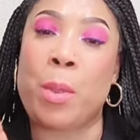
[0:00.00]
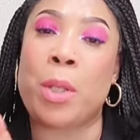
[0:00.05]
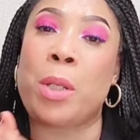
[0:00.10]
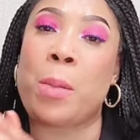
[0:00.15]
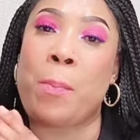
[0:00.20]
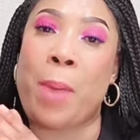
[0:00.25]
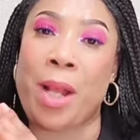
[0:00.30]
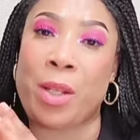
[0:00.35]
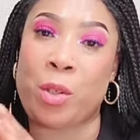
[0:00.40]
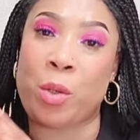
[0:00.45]
But
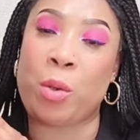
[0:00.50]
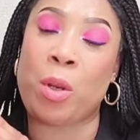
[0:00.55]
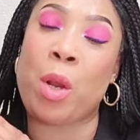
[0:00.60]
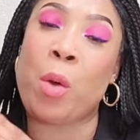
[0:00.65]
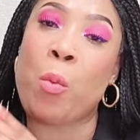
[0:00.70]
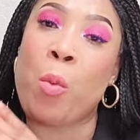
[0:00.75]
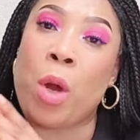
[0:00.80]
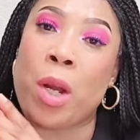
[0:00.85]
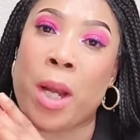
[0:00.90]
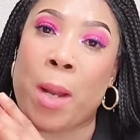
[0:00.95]
the
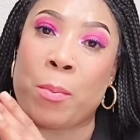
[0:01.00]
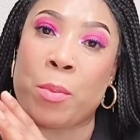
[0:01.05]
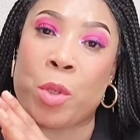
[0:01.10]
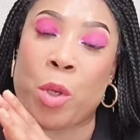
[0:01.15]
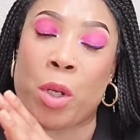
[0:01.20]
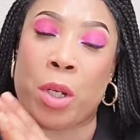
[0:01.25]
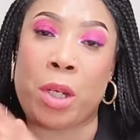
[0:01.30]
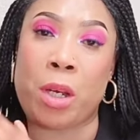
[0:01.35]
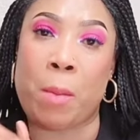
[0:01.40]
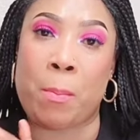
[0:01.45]
particular one I'm
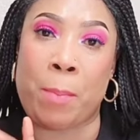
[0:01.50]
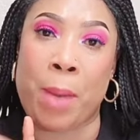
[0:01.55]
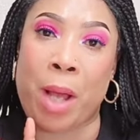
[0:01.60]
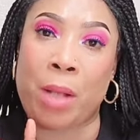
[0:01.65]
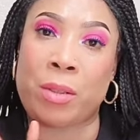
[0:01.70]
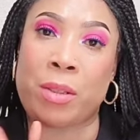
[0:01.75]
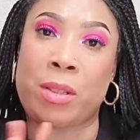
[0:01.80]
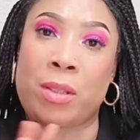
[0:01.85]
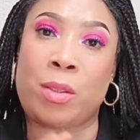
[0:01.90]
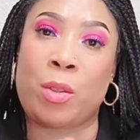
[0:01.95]
talking
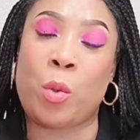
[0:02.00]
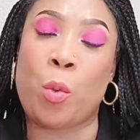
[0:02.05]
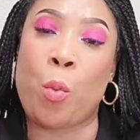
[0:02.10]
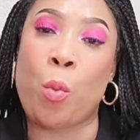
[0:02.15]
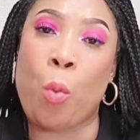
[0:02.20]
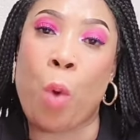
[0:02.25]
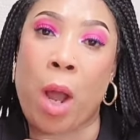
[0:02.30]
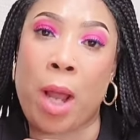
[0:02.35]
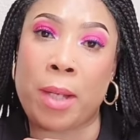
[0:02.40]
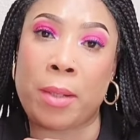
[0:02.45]
about is the
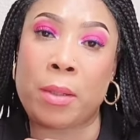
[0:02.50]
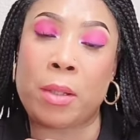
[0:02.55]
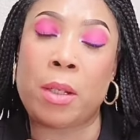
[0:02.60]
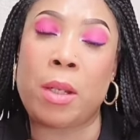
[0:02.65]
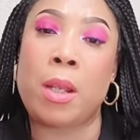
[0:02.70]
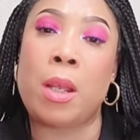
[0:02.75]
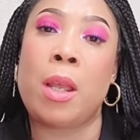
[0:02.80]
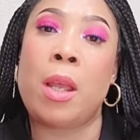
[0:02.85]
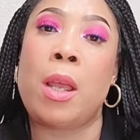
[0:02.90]
one